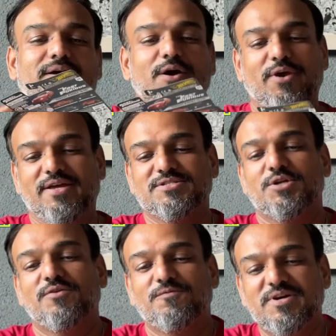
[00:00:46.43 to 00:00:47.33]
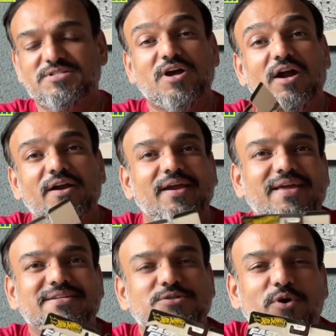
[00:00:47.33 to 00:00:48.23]
Okay, so the first car
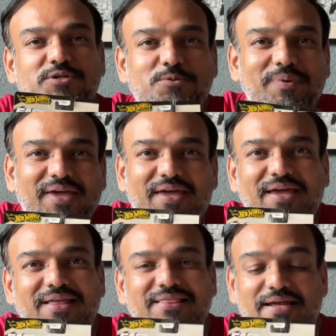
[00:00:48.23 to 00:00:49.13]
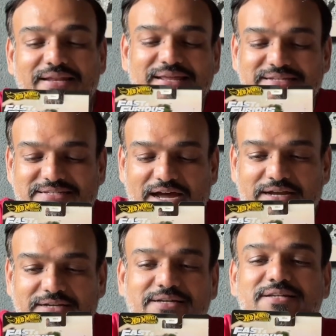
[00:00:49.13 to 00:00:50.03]
is going to be the
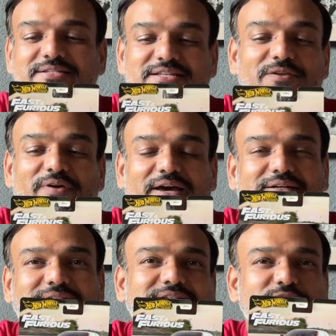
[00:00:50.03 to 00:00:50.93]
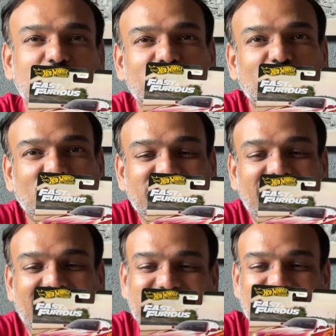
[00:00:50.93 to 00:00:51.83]
Nissan Silvia 240
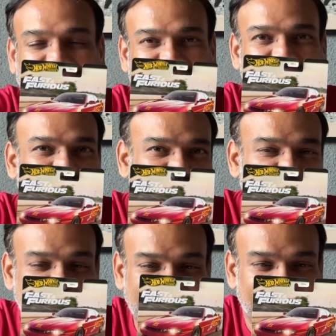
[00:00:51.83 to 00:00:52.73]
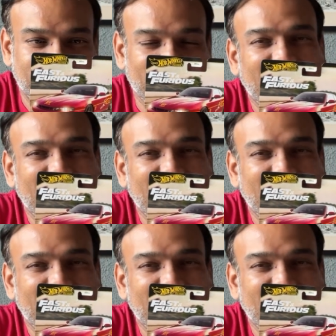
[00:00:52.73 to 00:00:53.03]
SX, the S14.